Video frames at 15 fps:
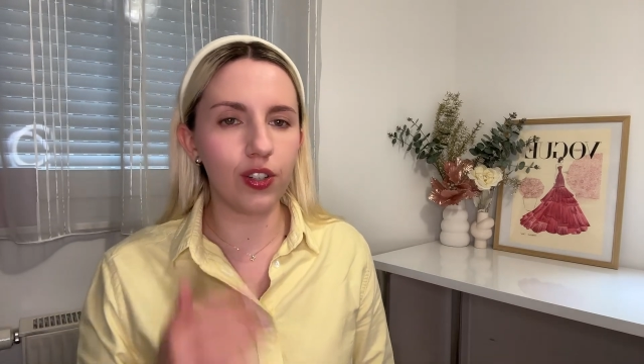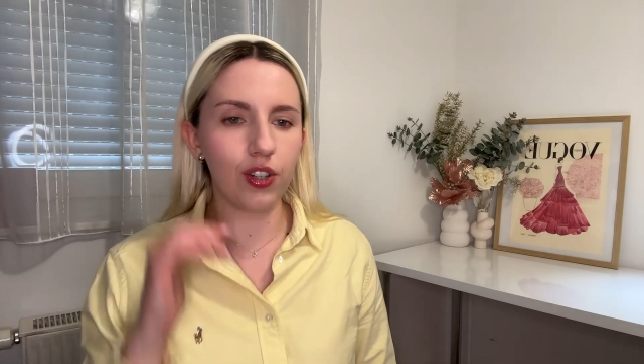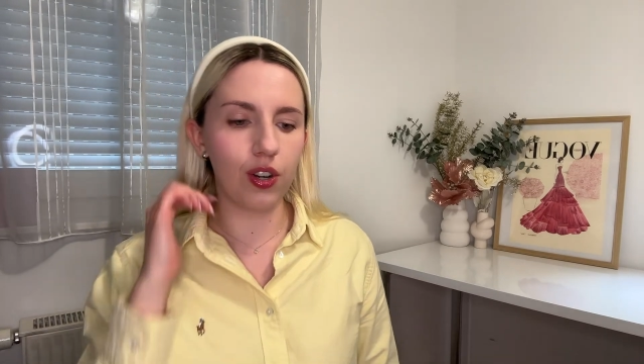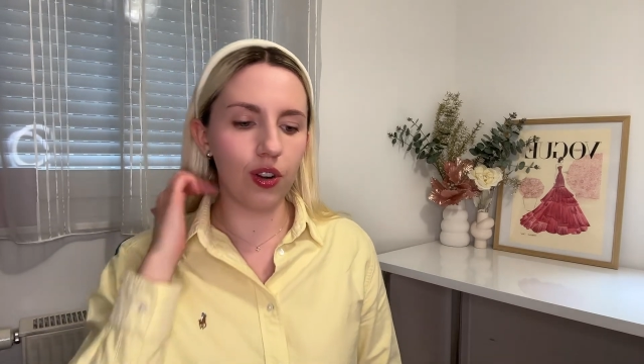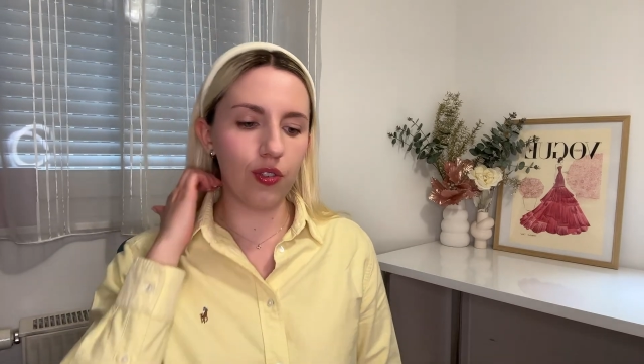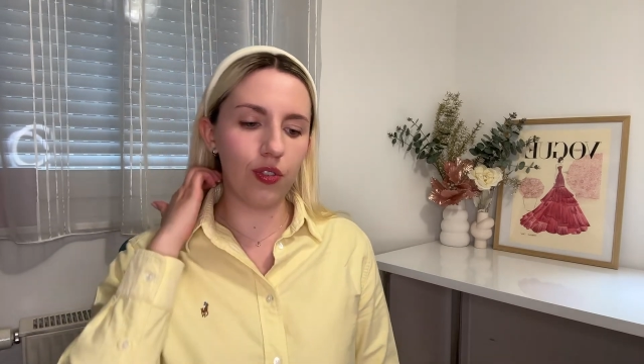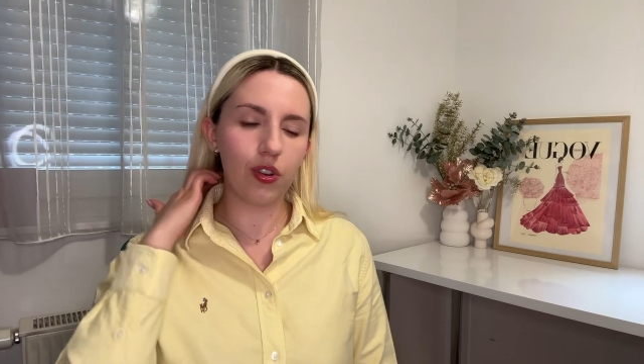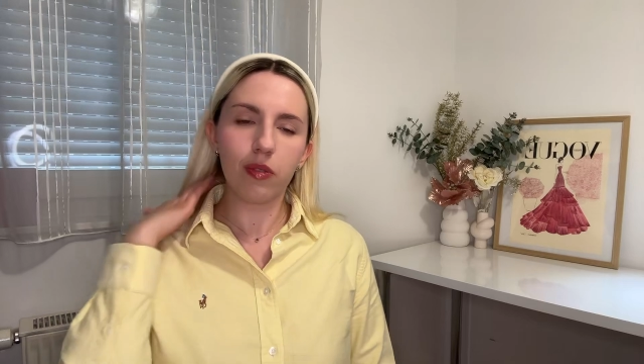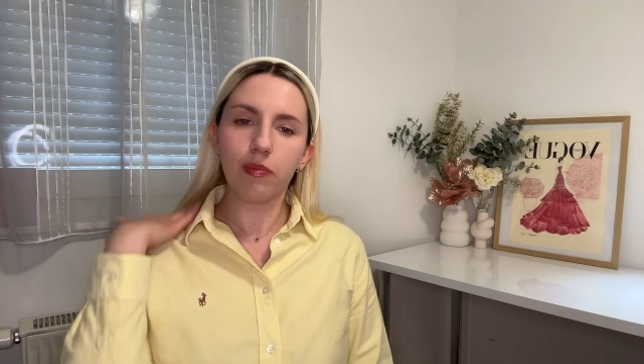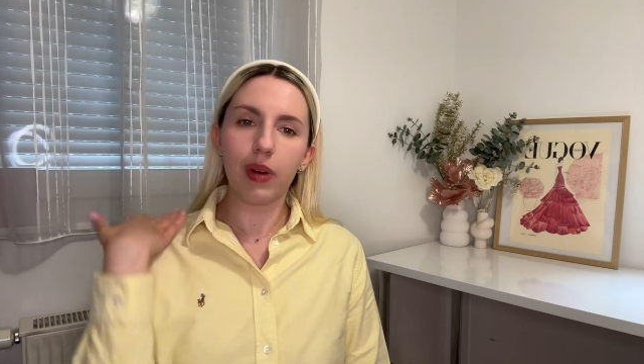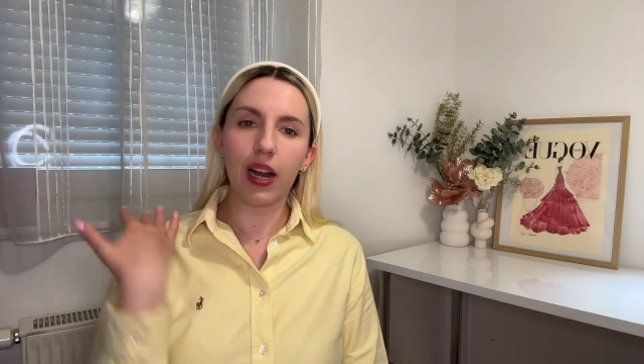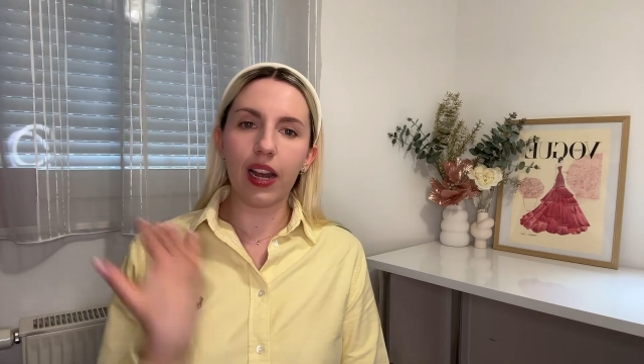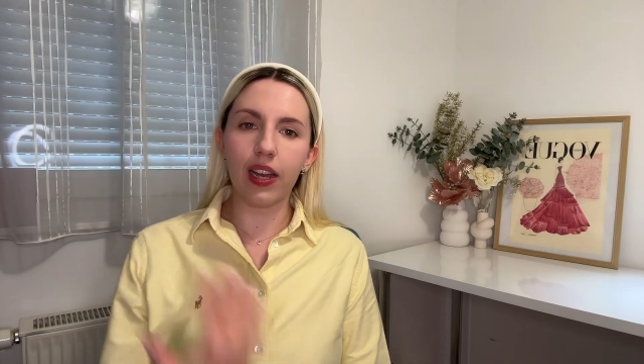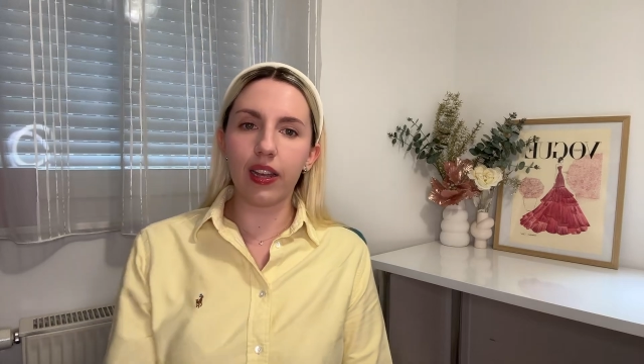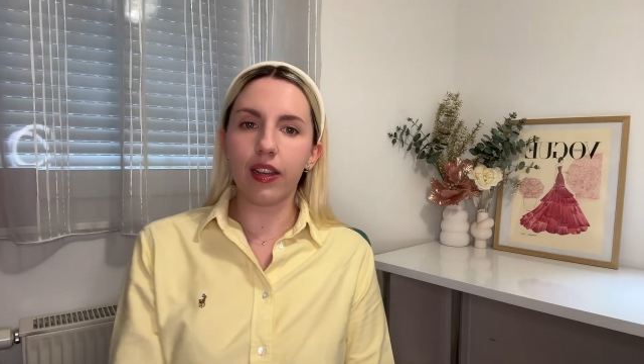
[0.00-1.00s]
You know, if you're
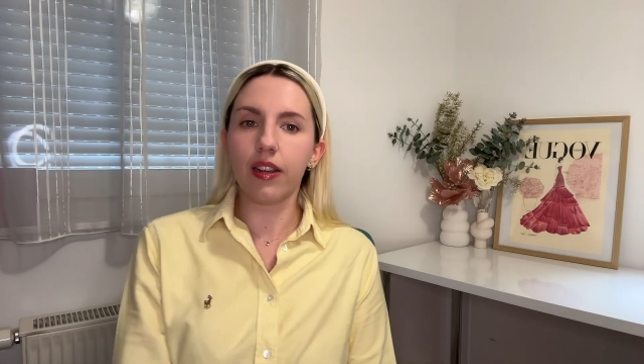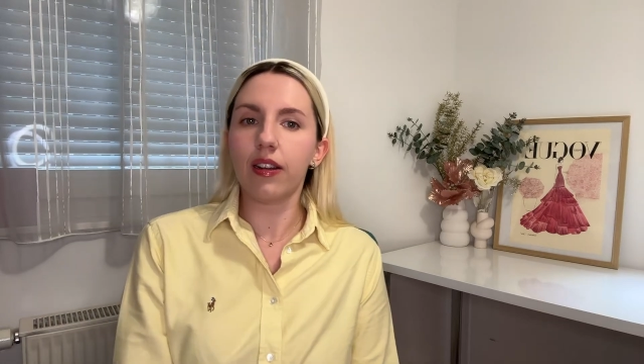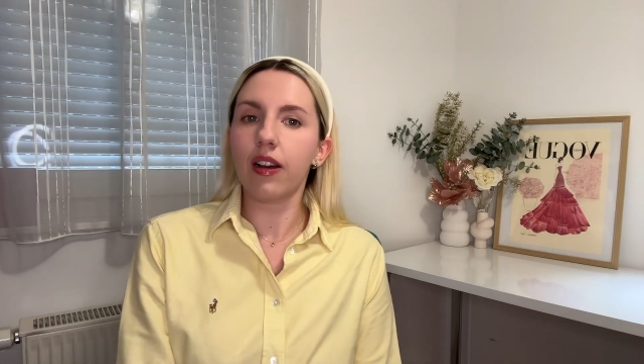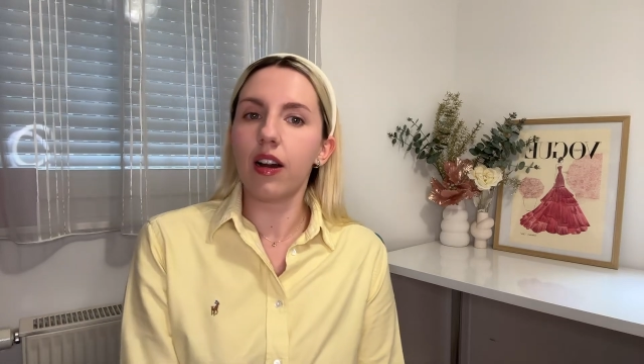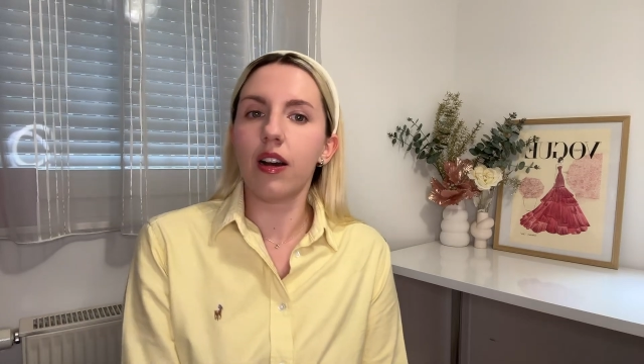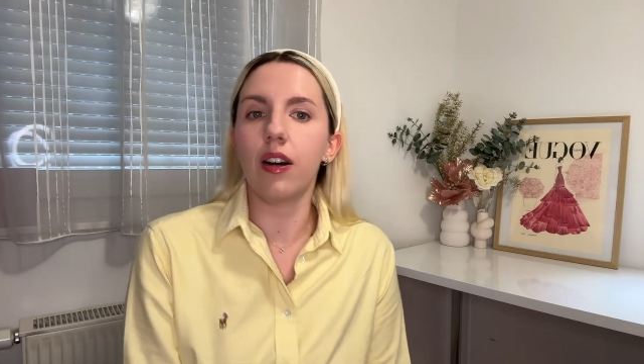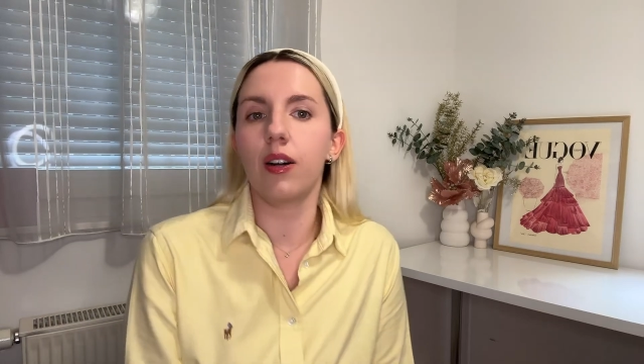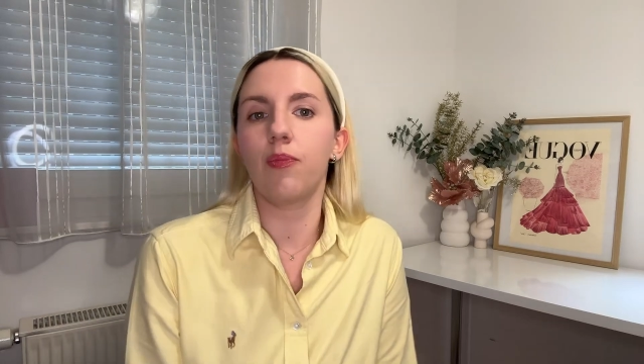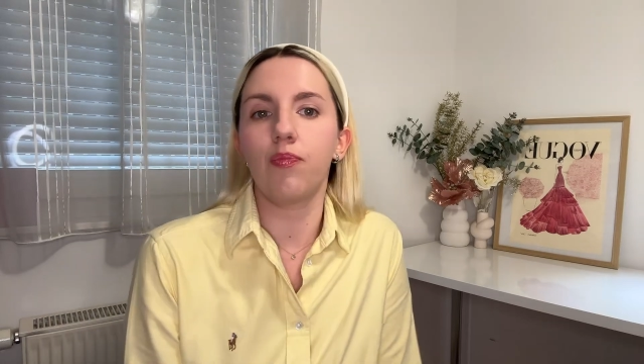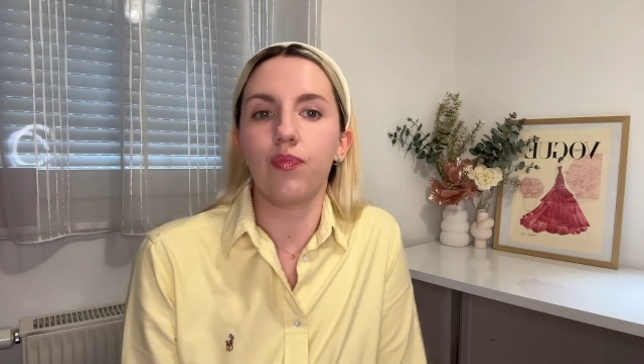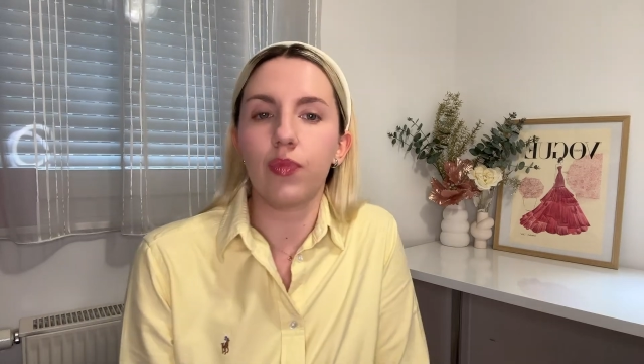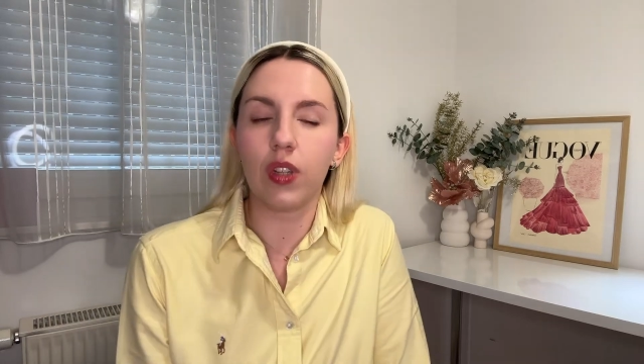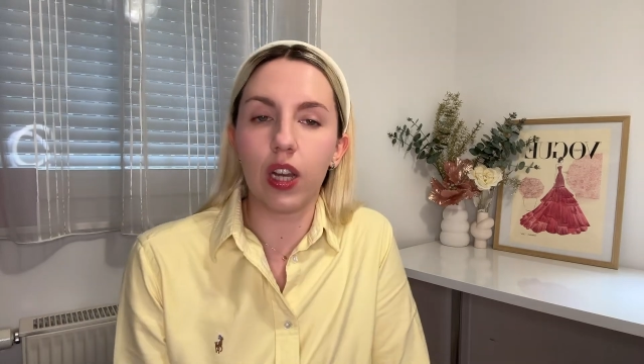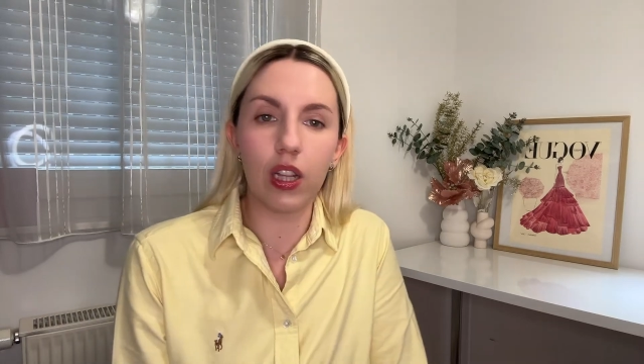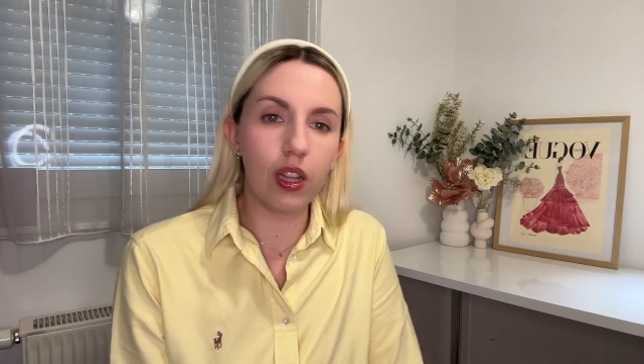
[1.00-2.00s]
buying
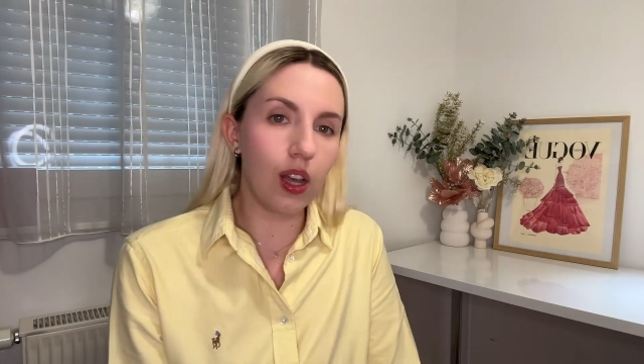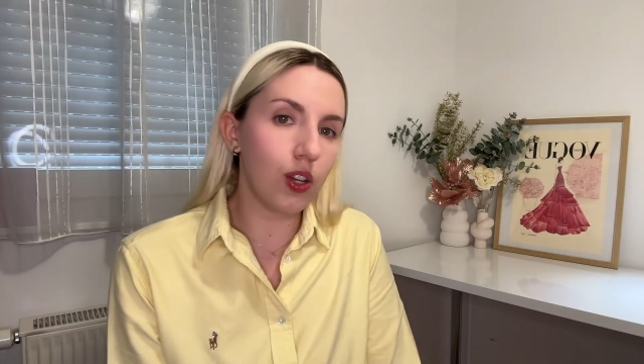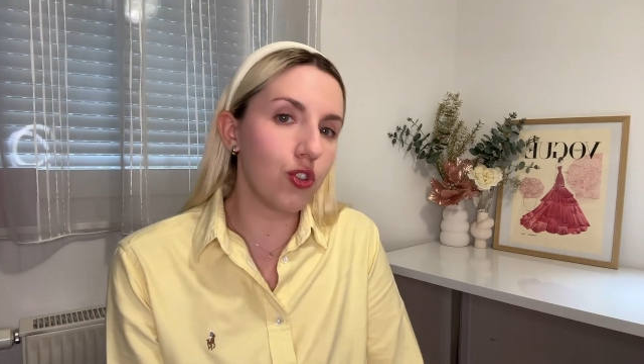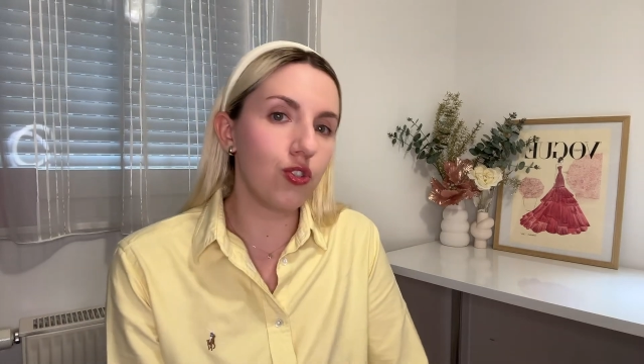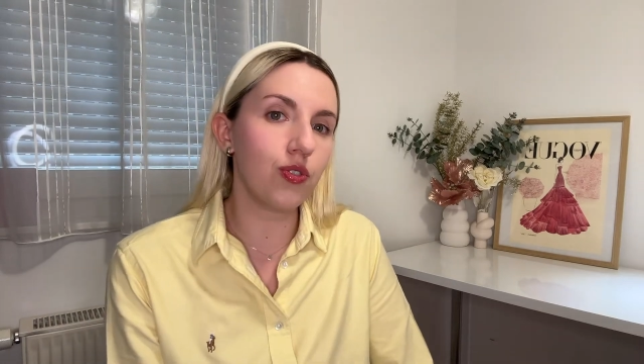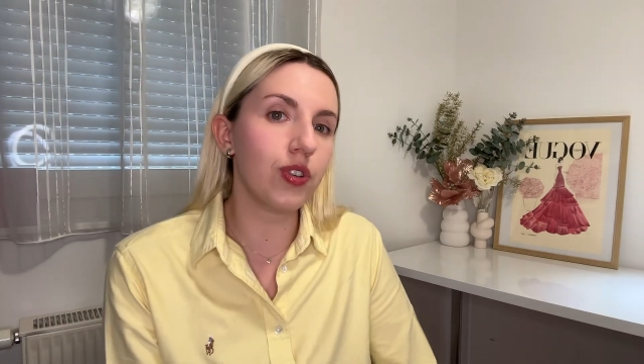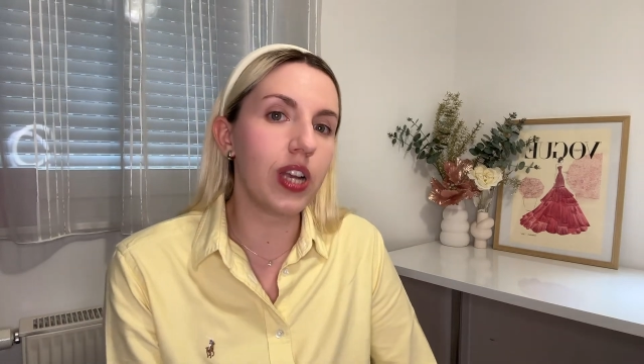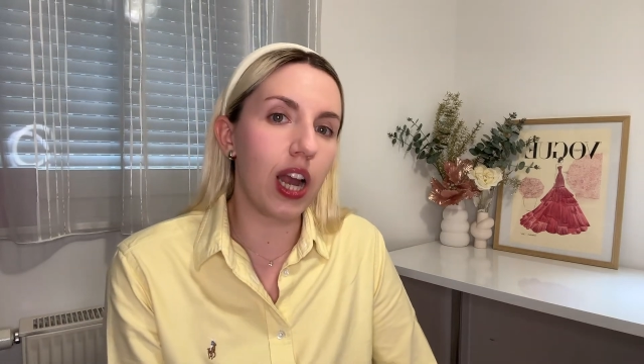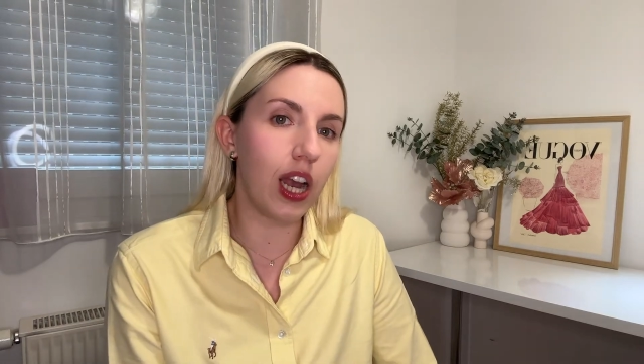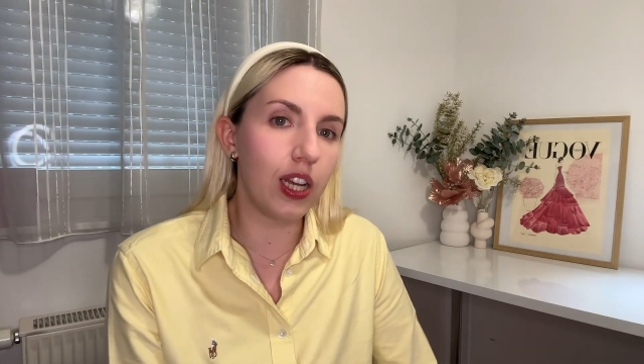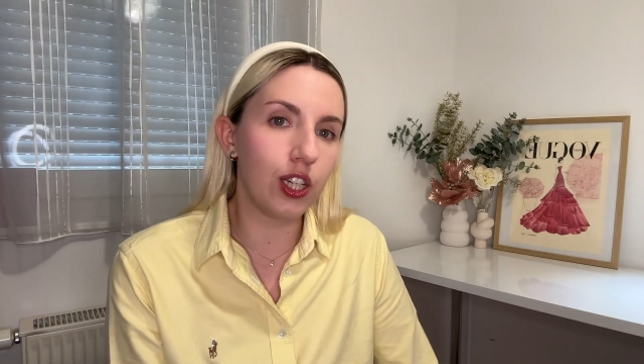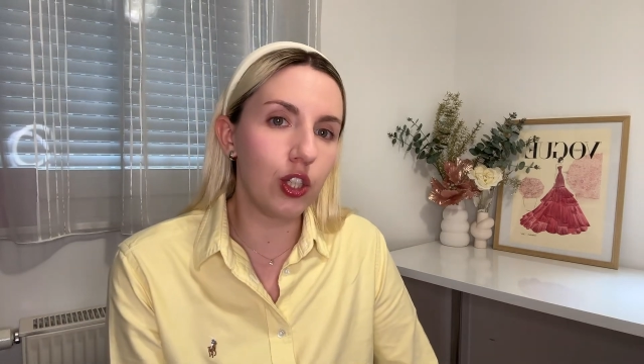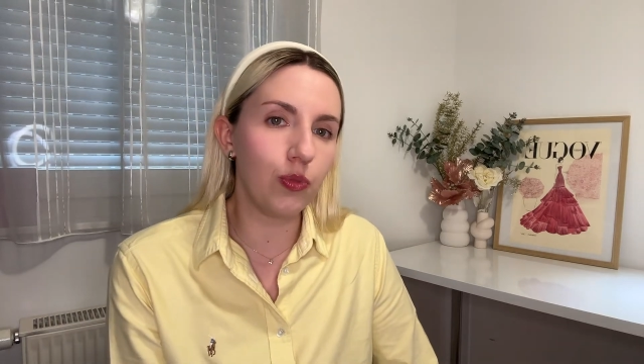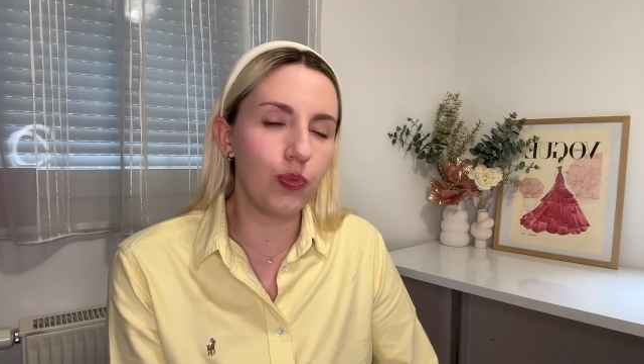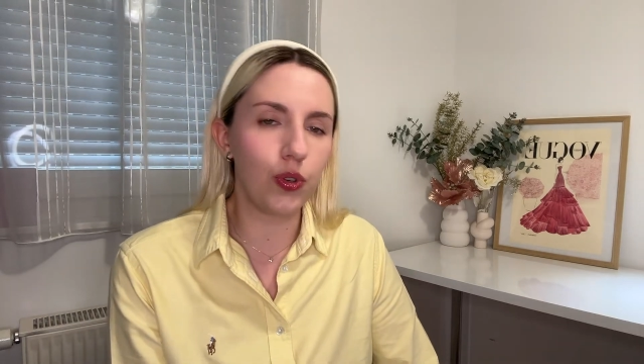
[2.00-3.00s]
a luxury
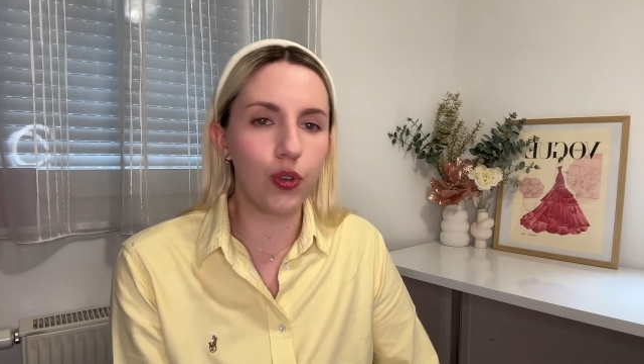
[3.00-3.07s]
item,